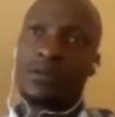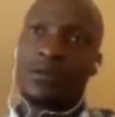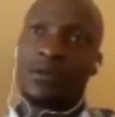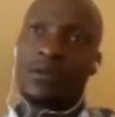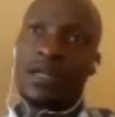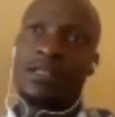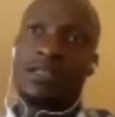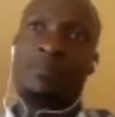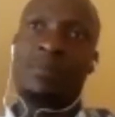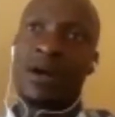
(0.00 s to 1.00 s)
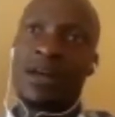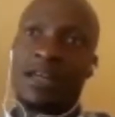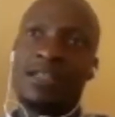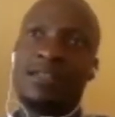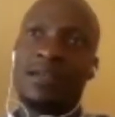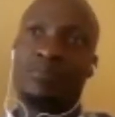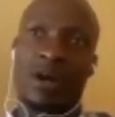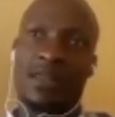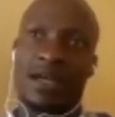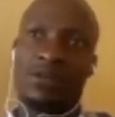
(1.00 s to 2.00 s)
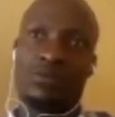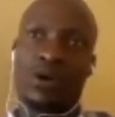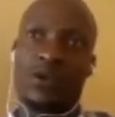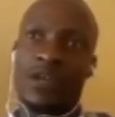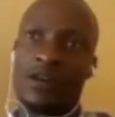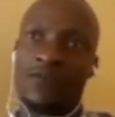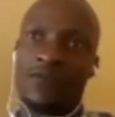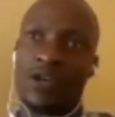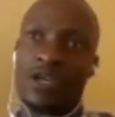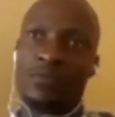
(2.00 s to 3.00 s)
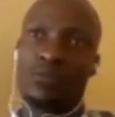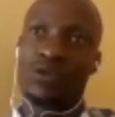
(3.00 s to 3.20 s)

that a brother needs a brother, and we were there for him.